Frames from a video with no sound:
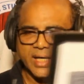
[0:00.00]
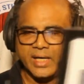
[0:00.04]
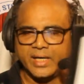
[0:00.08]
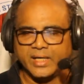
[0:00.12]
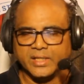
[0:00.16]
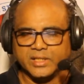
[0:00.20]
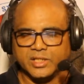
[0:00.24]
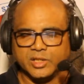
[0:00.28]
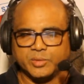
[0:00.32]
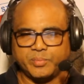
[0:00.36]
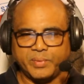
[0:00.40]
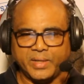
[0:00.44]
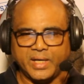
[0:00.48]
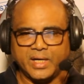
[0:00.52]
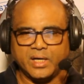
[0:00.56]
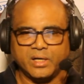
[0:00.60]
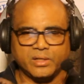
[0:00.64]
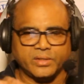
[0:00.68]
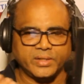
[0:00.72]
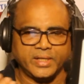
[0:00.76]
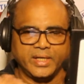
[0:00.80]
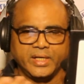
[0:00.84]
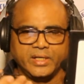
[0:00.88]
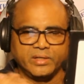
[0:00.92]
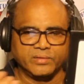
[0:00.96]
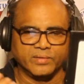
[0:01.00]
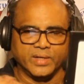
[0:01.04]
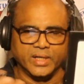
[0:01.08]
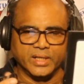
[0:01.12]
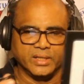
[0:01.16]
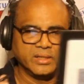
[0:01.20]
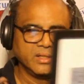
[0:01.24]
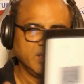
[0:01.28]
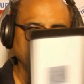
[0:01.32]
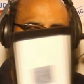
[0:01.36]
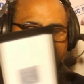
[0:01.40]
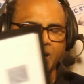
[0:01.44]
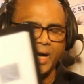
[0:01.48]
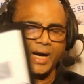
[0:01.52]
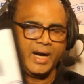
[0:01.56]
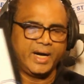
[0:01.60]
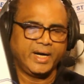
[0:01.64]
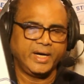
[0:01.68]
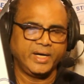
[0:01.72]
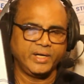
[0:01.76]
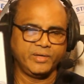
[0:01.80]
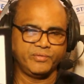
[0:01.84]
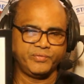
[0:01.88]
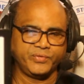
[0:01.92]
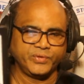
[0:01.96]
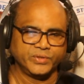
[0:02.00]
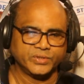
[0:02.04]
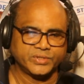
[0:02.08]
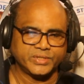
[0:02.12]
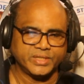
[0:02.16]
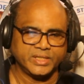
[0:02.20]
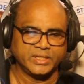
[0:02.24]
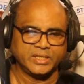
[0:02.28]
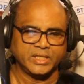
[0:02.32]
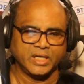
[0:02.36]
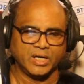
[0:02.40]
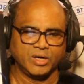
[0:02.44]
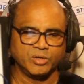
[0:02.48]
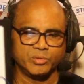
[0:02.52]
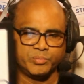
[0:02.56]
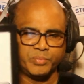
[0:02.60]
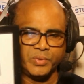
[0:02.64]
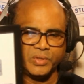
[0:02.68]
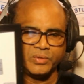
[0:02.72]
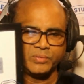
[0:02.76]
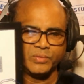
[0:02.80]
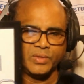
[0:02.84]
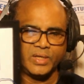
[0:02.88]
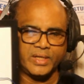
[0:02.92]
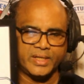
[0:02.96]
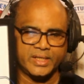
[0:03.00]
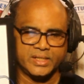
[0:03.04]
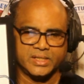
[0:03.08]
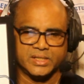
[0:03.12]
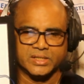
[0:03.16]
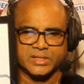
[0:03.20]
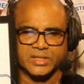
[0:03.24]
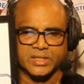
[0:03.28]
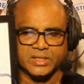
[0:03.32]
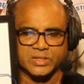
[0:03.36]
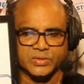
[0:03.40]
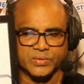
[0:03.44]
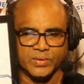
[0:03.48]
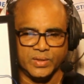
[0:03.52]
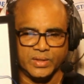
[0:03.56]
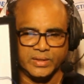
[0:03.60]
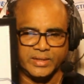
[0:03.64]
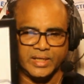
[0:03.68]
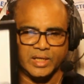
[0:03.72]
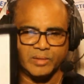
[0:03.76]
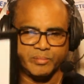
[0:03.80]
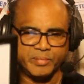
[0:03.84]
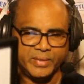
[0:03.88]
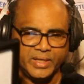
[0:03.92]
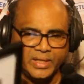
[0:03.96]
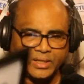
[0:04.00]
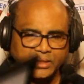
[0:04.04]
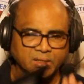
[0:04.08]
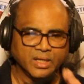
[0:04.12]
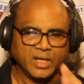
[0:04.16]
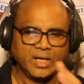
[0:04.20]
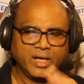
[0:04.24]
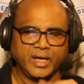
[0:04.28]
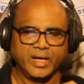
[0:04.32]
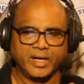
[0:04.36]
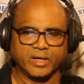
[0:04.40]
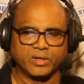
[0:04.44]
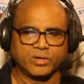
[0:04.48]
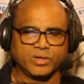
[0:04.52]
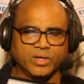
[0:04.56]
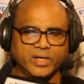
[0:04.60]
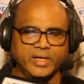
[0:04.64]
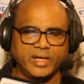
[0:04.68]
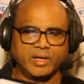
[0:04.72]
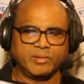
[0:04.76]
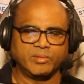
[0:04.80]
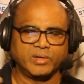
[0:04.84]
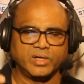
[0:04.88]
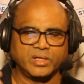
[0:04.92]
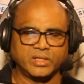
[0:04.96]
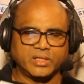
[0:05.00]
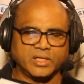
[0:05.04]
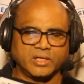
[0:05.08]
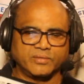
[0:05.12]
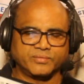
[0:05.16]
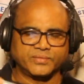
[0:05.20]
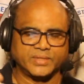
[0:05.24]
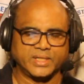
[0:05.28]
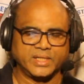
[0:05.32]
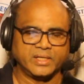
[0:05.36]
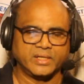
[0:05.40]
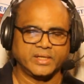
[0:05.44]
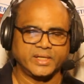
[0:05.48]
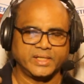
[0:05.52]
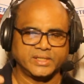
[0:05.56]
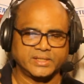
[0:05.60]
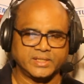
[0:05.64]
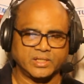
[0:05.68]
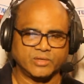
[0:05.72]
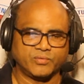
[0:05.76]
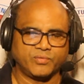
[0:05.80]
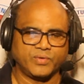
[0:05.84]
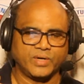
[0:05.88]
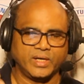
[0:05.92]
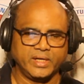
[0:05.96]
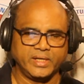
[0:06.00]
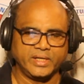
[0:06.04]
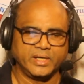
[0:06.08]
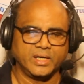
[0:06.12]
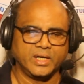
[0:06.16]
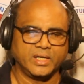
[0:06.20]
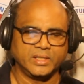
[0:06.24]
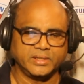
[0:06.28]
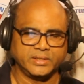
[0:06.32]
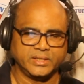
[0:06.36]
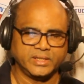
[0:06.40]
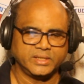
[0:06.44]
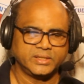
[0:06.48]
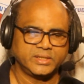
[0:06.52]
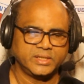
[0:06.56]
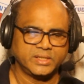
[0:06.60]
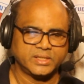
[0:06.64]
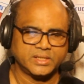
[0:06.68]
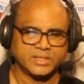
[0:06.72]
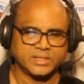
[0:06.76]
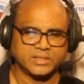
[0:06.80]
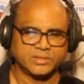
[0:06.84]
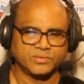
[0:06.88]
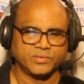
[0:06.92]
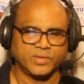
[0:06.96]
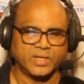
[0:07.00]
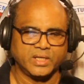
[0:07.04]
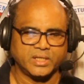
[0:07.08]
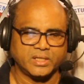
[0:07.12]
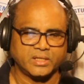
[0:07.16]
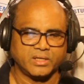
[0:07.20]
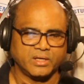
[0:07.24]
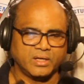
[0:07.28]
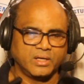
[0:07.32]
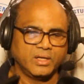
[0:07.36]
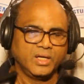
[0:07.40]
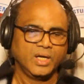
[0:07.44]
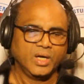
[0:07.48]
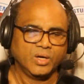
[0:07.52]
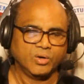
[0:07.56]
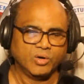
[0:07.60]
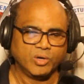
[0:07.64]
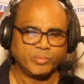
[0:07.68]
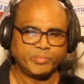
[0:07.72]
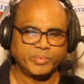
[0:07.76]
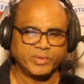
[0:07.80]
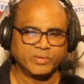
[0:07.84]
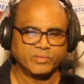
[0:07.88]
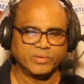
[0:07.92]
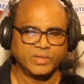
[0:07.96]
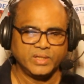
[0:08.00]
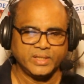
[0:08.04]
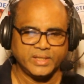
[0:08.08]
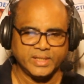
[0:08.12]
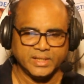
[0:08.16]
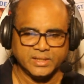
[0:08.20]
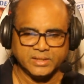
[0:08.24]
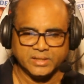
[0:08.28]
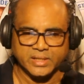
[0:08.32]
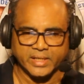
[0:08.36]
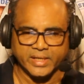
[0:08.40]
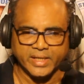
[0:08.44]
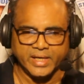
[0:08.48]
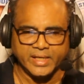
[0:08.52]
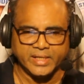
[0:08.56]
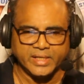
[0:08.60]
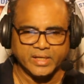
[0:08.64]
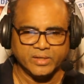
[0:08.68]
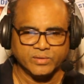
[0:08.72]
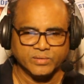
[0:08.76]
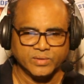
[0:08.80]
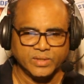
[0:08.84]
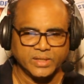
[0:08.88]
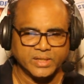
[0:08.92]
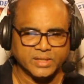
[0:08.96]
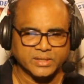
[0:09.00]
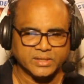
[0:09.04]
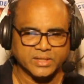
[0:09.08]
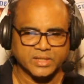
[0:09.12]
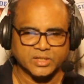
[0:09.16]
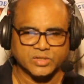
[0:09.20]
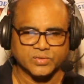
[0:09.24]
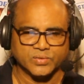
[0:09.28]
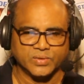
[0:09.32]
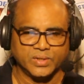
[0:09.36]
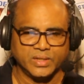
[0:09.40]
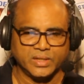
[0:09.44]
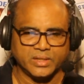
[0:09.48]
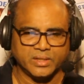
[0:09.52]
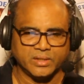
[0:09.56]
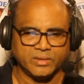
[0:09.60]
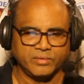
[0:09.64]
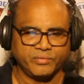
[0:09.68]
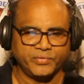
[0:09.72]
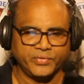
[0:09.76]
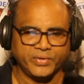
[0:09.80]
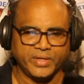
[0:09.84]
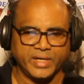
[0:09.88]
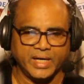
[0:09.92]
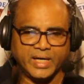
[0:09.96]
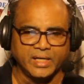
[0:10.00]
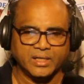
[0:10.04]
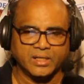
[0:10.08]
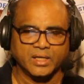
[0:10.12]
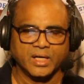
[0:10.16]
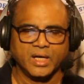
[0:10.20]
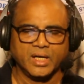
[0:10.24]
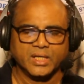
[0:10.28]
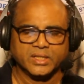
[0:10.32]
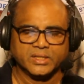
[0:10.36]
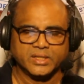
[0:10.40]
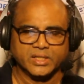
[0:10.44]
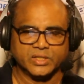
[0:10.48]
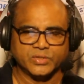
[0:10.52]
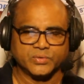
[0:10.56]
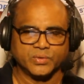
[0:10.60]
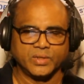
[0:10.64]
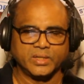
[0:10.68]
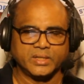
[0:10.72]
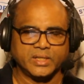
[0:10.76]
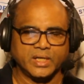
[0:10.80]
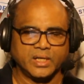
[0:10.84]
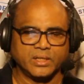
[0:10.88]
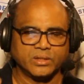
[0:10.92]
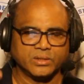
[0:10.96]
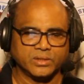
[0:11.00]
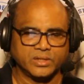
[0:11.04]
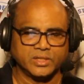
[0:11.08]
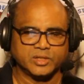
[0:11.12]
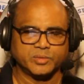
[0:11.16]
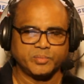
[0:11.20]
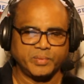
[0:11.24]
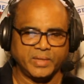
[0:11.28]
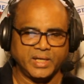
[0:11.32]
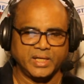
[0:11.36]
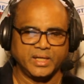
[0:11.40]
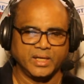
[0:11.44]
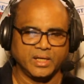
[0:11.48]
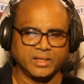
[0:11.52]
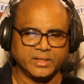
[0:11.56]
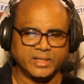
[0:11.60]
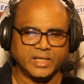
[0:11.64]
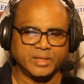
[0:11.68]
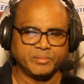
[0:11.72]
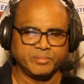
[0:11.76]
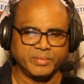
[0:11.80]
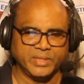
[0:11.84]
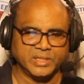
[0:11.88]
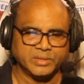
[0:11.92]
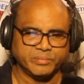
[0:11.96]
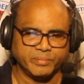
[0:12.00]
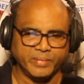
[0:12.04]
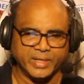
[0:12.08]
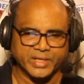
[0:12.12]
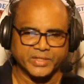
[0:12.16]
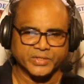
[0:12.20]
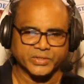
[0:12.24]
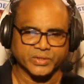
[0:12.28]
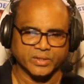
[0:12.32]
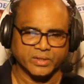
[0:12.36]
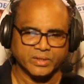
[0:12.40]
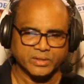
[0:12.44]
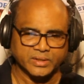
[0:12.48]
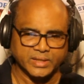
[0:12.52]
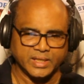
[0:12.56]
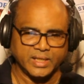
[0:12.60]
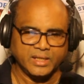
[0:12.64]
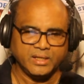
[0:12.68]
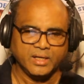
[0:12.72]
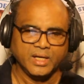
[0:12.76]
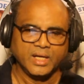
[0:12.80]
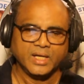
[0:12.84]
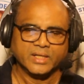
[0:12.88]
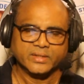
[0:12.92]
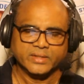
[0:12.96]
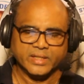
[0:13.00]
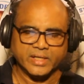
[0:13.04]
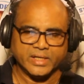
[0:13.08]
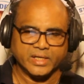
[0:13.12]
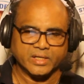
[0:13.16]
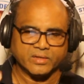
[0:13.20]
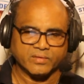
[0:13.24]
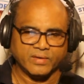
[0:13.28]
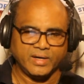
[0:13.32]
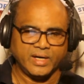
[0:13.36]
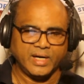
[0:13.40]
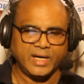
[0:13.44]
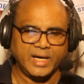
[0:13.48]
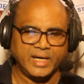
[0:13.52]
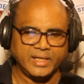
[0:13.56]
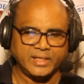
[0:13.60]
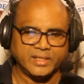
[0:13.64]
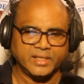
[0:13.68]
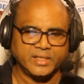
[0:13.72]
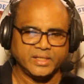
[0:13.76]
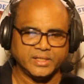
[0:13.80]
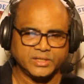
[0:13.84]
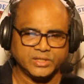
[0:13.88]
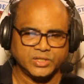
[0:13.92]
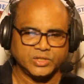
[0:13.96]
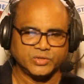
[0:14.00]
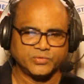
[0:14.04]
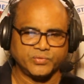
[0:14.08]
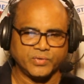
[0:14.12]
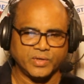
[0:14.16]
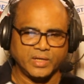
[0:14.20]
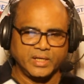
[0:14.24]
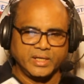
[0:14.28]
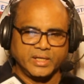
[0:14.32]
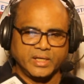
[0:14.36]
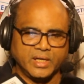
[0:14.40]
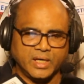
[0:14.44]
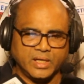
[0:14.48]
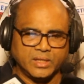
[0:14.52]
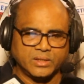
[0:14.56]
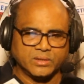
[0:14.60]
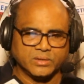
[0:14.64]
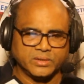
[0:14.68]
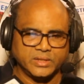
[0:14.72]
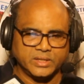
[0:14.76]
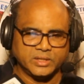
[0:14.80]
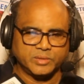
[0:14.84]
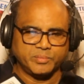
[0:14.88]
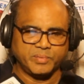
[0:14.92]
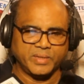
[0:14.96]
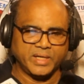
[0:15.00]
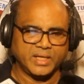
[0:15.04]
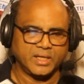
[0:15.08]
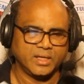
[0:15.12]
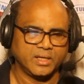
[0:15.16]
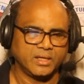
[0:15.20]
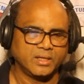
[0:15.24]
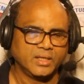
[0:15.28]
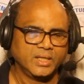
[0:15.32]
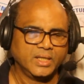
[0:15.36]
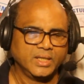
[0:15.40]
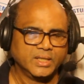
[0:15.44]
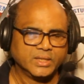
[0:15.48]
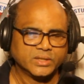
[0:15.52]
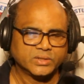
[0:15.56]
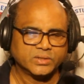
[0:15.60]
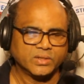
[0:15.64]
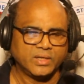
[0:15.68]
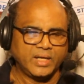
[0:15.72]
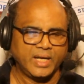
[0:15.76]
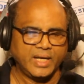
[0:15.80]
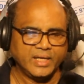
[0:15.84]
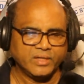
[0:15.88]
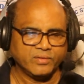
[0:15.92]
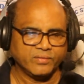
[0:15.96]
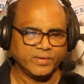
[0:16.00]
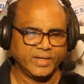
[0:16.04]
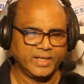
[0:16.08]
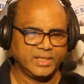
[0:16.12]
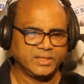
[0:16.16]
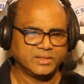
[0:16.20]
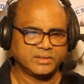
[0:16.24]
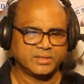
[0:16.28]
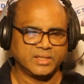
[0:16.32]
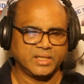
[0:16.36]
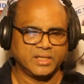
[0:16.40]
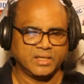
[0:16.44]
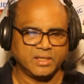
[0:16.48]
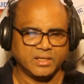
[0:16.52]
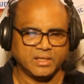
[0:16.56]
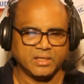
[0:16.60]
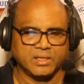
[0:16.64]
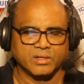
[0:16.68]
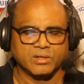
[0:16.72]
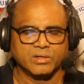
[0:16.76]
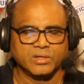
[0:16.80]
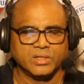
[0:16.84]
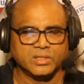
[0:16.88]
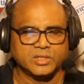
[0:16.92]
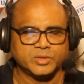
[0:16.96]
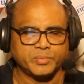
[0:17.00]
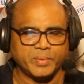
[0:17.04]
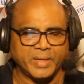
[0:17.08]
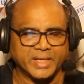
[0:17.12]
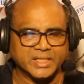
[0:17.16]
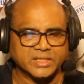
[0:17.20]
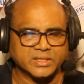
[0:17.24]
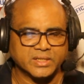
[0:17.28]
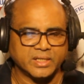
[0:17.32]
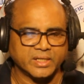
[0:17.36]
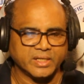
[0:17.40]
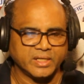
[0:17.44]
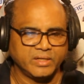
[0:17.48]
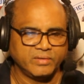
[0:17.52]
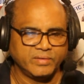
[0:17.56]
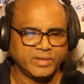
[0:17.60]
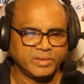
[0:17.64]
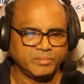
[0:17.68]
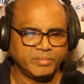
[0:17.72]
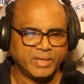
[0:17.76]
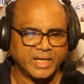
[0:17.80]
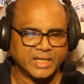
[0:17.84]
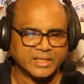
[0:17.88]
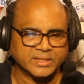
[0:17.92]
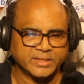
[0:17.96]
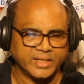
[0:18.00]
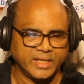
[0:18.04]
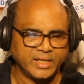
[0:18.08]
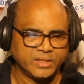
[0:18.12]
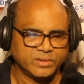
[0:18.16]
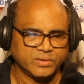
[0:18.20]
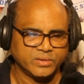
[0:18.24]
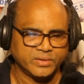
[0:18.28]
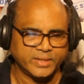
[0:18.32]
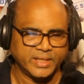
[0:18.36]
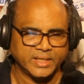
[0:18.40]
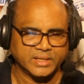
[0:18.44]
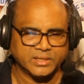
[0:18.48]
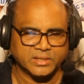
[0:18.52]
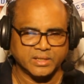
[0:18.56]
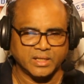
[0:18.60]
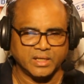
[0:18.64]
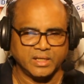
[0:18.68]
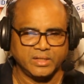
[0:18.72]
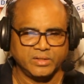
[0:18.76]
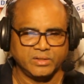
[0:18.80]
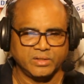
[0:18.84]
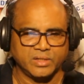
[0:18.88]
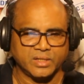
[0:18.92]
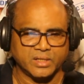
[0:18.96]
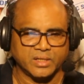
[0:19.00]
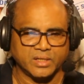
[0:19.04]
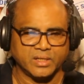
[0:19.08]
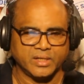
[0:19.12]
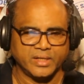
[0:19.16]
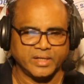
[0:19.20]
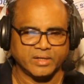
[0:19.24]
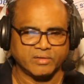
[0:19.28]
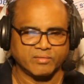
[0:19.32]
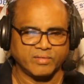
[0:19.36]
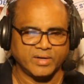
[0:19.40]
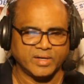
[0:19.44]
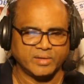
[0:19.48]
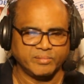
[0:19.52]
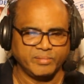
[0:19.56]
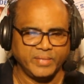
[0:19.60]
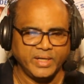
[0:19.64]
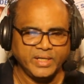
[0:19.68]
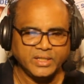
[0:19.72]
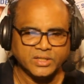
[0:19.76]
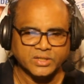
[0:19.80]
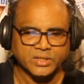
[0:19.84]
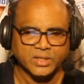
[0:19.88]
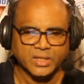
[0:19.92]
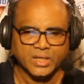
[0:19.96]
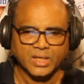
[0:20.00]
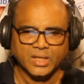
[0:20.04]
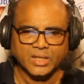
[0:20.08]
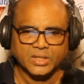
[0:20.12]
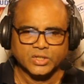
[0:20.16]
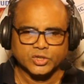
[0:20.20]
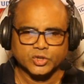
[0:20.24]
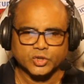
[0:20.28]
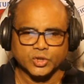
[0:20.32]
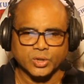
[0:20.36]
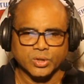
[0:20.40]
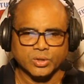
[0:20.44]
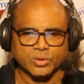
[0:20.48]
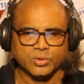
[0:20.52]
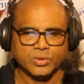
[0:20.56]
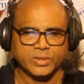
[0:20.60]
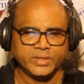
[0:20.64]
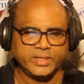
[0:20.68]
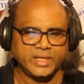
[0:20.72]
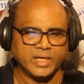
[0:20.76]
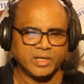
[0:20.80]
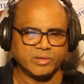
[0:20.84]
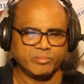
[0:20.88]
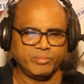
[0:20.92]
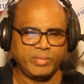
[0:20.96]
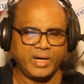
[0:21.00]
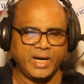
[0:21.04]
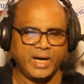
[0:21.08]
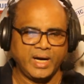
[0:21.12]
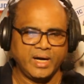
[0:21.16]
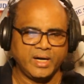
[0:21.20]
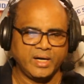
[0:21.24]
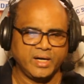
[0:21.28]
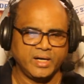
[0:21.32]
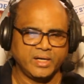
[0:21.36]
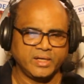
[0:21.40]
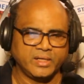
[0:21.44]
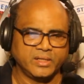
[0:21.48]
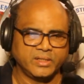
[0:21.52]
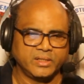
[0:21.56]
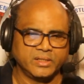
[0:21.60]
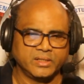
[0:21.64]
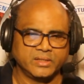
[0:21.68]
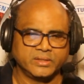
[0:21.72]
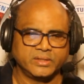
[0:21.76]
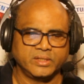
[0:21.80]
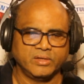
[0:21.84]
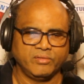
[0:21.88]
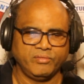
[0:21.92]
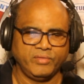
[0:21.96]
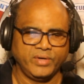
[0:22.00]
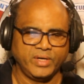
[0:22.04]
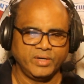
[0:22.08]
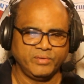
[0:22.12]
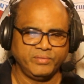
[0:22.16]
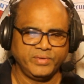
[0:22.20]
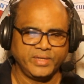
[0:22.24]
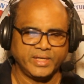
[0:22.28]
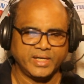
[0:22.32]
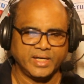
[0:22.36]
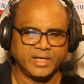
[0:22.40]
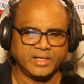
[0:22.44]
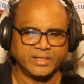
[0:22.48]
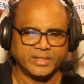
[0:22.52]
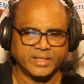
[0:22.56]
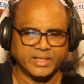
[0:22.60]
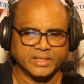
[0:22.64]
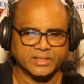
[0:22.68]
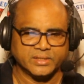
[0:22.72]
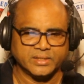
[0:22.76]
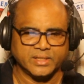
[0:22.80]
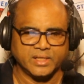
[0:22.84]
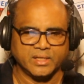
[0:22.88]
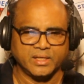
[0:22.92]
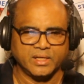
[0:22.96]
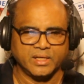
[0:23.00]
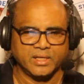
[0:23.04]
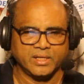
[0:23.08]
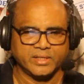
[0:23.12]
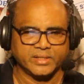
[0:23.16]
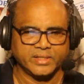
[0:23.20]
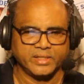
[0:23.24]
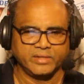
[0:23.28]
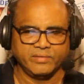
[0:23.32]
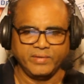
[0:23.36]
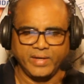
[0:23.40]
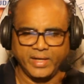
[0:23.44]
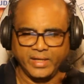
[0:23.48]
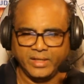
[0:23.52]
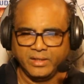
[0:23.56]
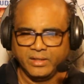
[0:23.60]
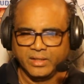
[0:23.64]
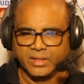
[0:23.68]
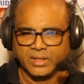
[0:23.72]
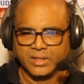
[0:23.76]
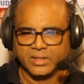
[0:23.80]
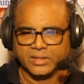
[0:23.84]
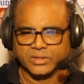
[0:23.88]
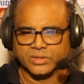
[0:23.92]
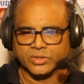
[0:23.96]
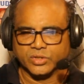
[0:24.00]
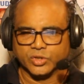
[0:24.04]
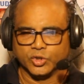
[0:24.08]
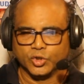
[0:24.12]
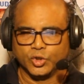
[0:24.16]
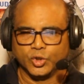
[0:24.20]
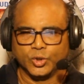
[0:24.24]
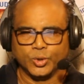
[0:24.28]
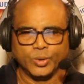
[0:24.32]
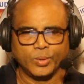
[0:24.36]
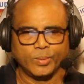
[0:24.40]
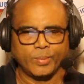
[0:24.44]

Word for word: connect this panel to anyone and if you see the output voltage is 6 volt, that means a good amount of sun rays are falling on this. This is what uh, open voltage, the rated voltage 6 volt. If you get 6 volt onto this panel, that means make sure that the required light and energy is falling onto this panel. So likewise, the good specs are given backside to test all your requirements. So good or bad and uh, the way we can test and all are given. So